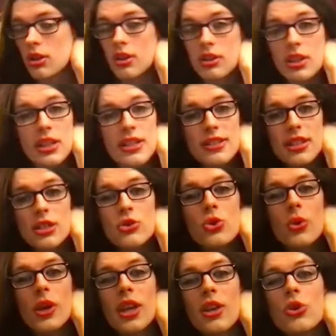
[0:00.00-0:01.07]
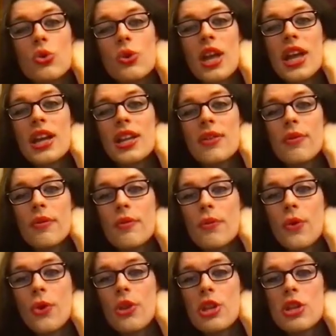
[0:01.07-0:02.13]
He says you can't even
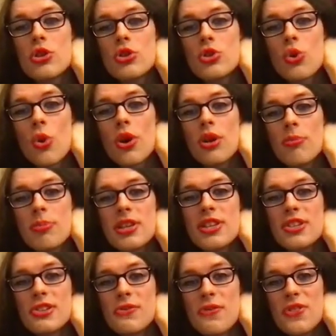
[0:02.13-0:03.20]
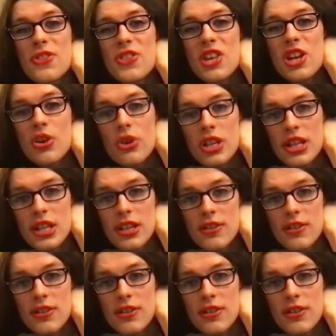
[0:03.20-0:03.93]
fully enjoy a piece of theory